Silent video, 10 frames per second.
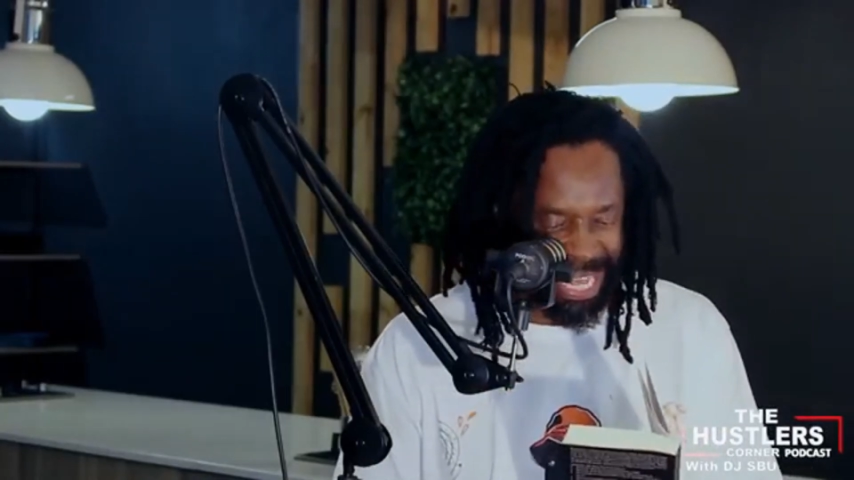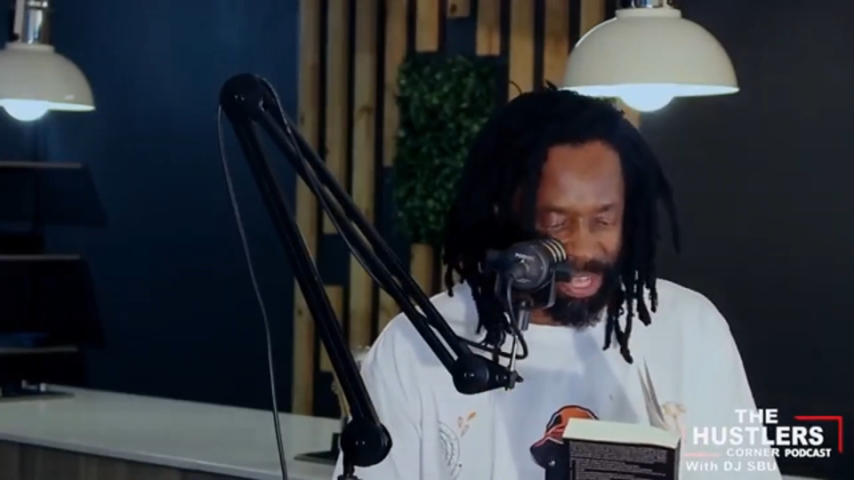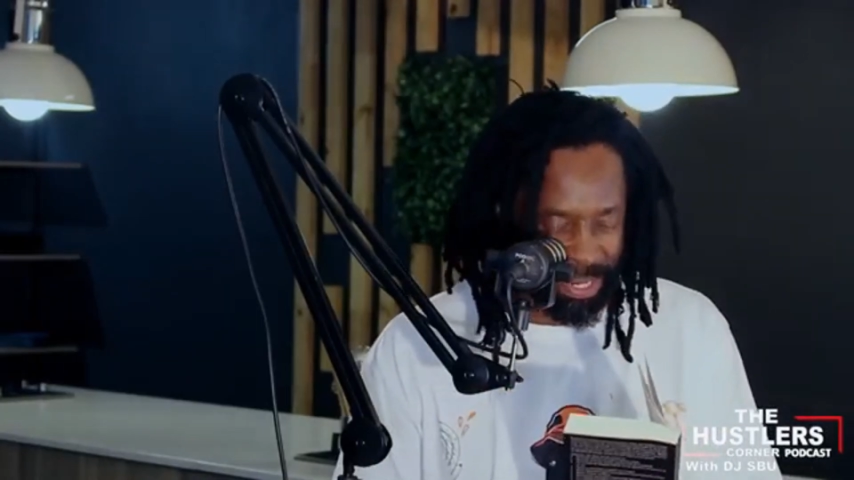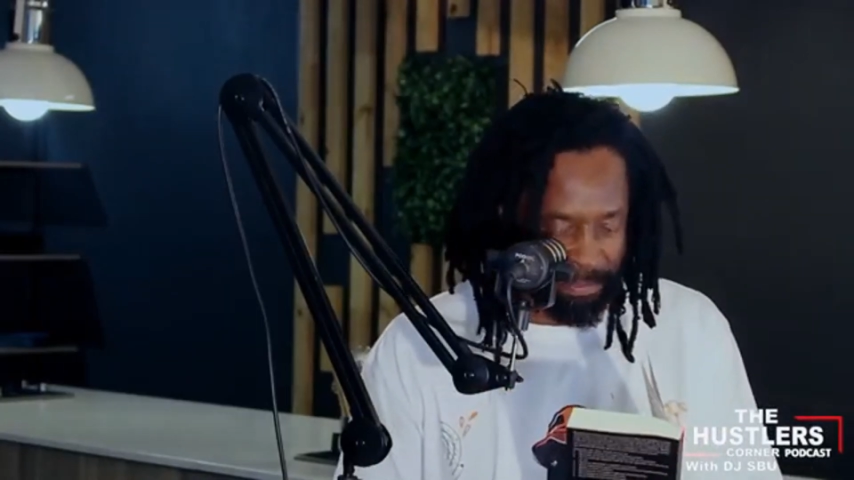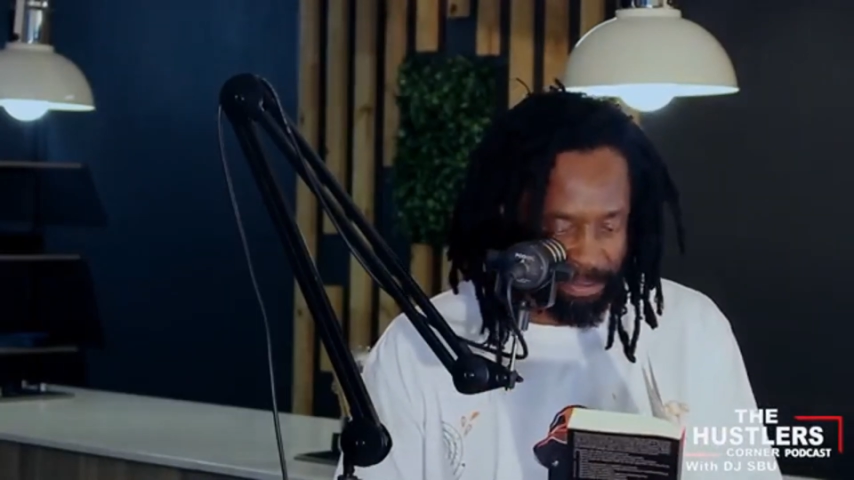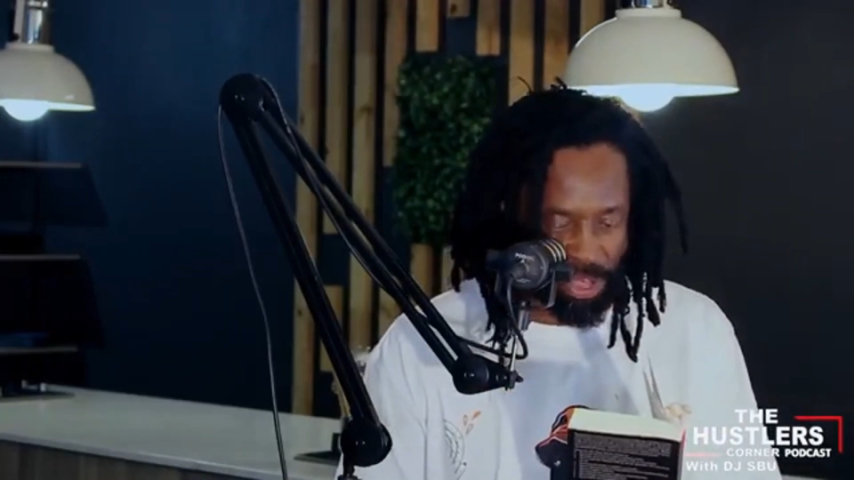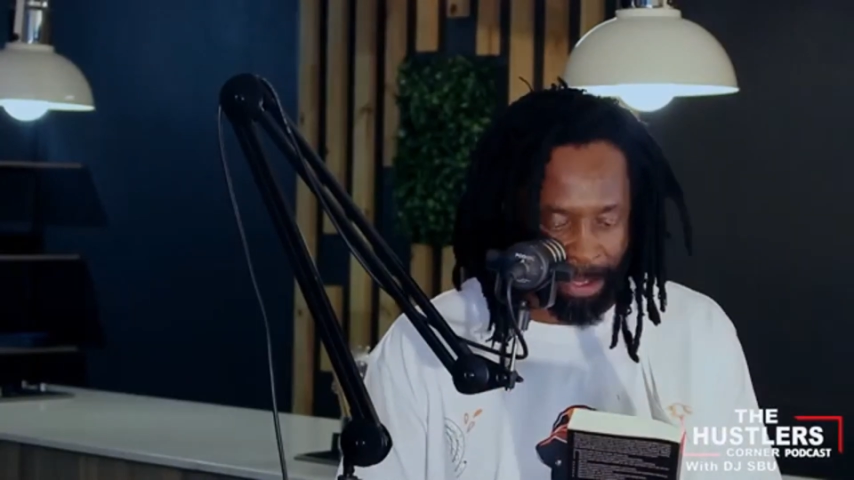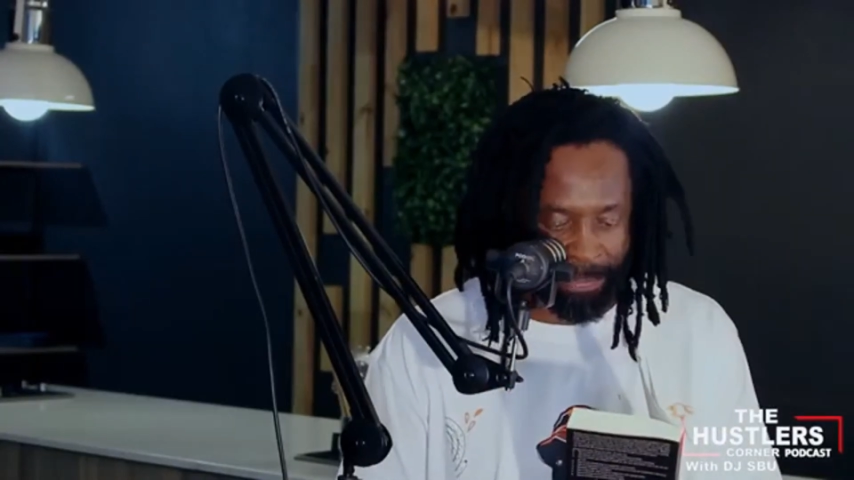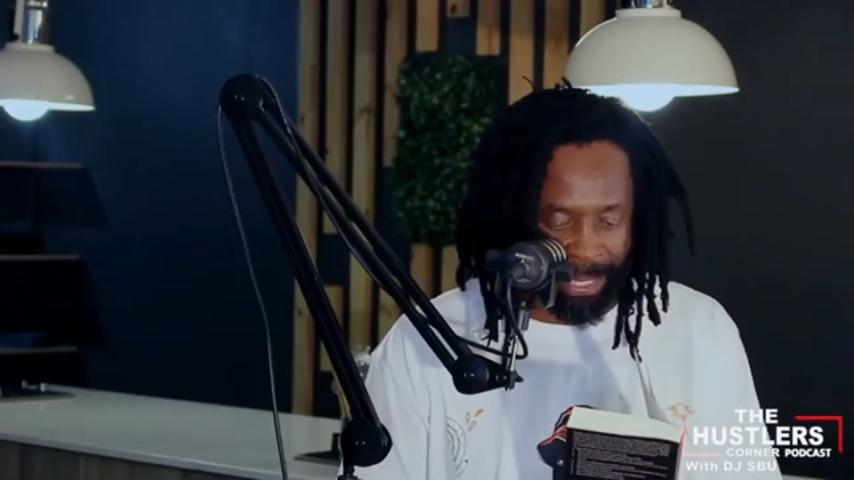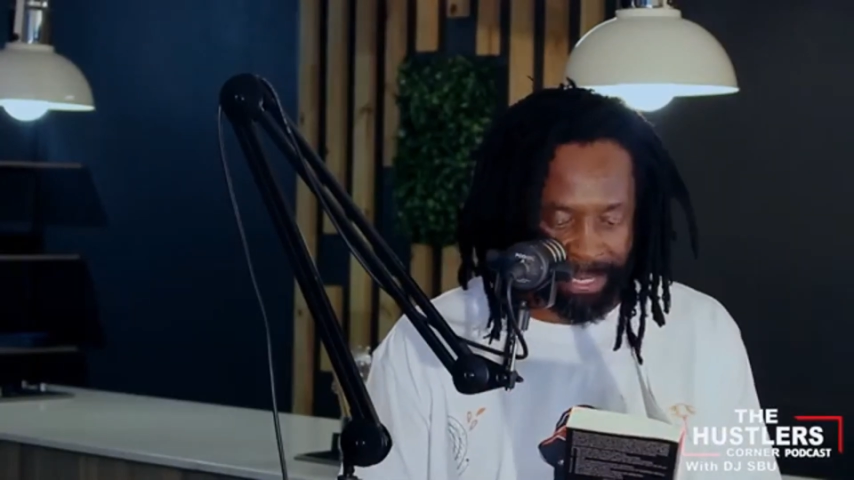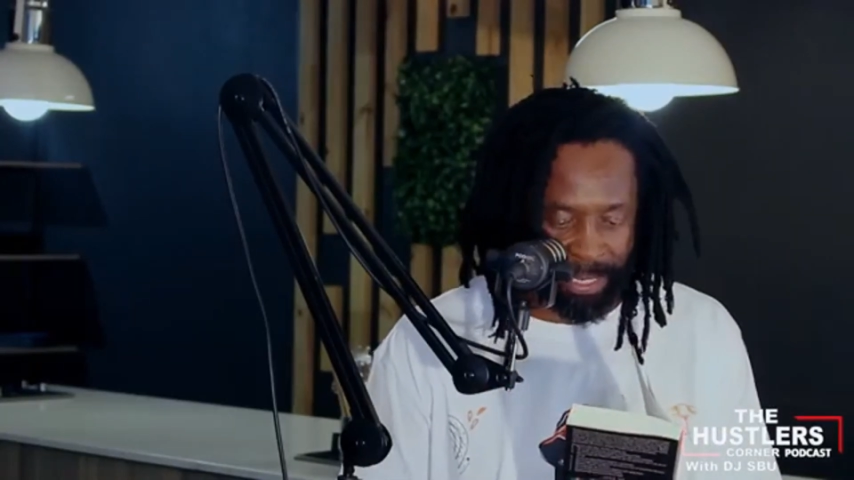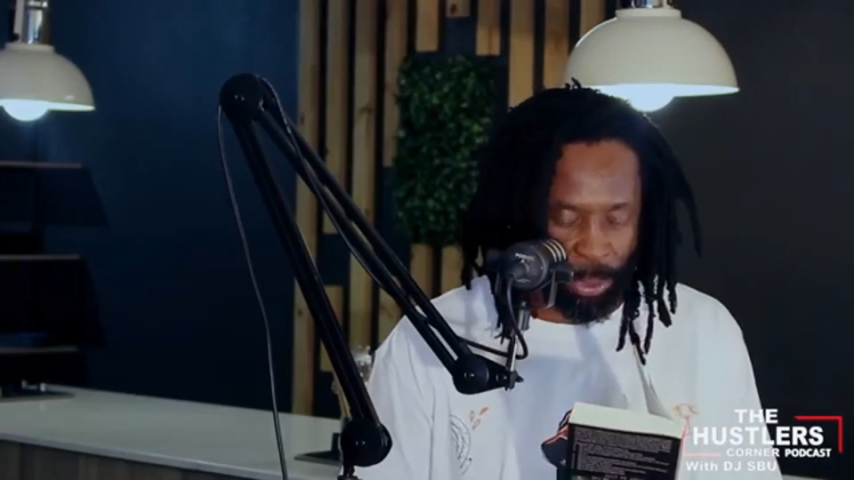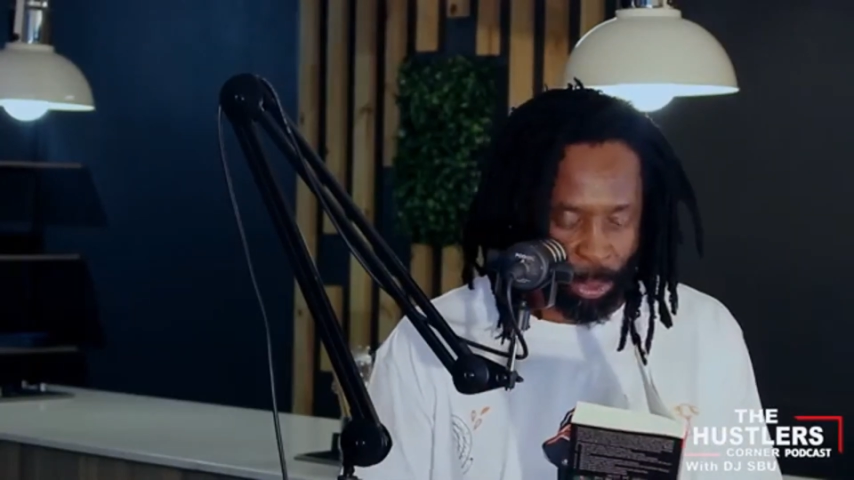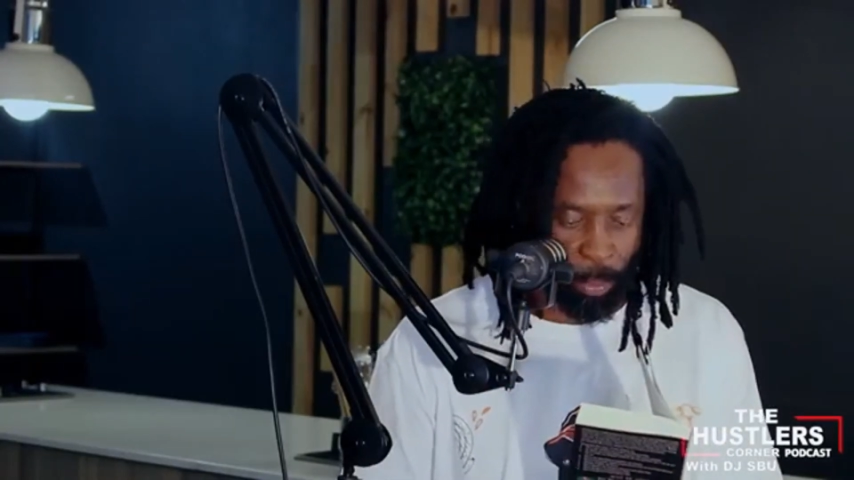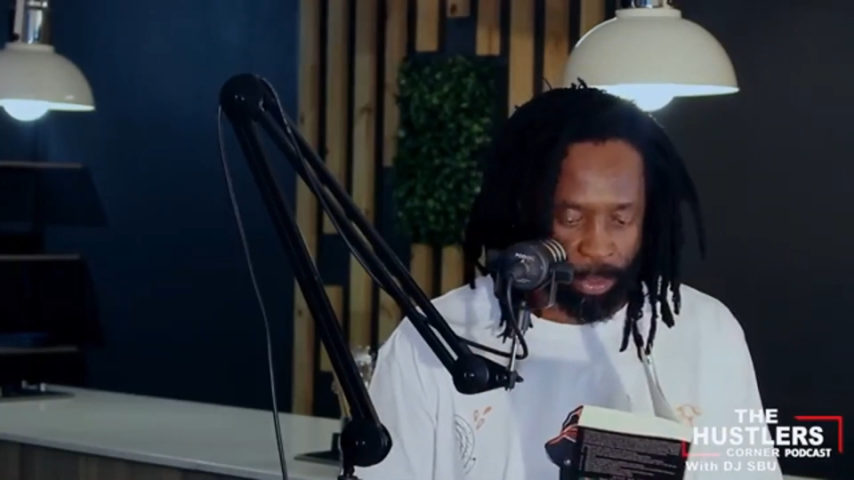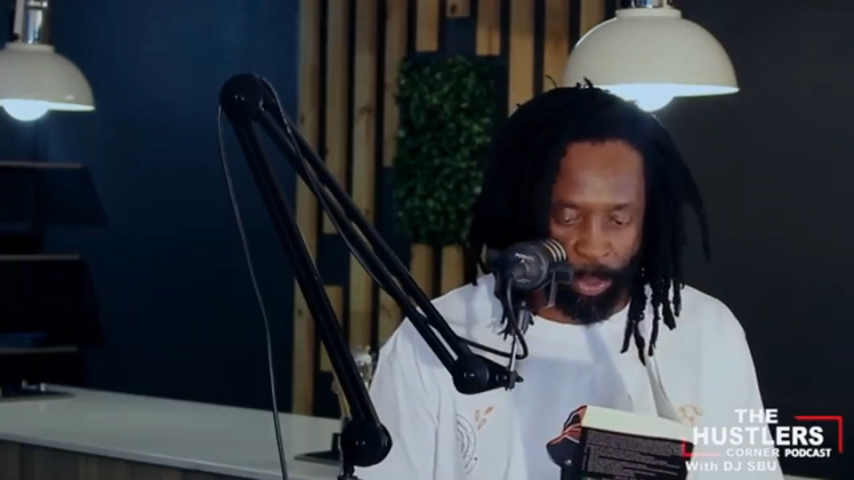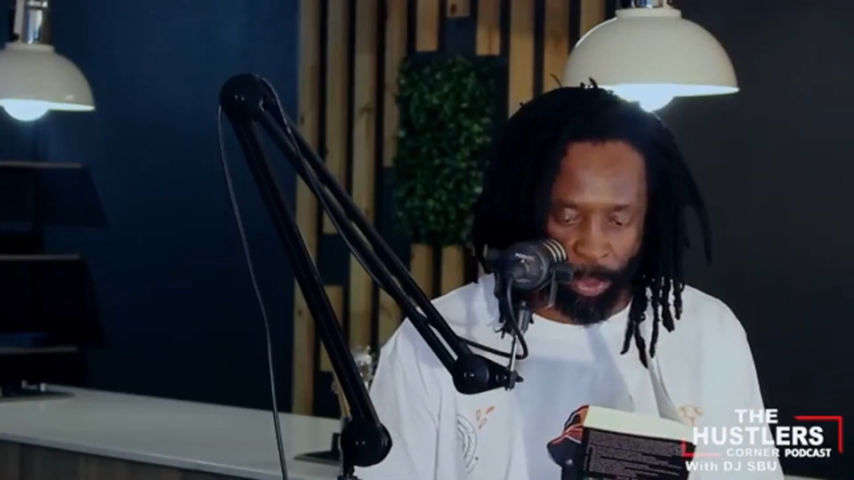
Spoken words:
each and every chapter as I throw it